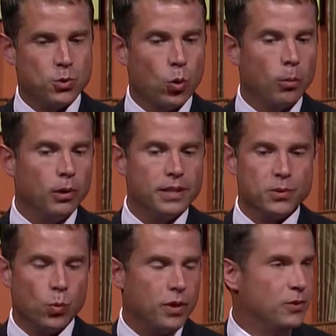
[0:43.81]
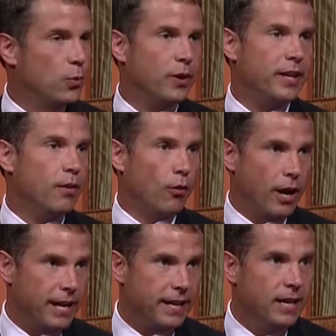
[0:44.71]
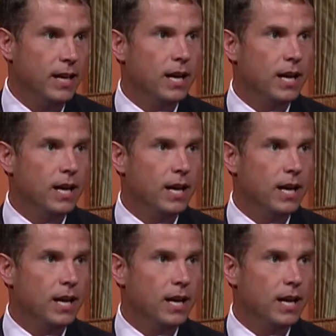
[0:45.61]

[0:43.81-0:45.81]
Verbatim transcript: Normal is one twenty over eighty,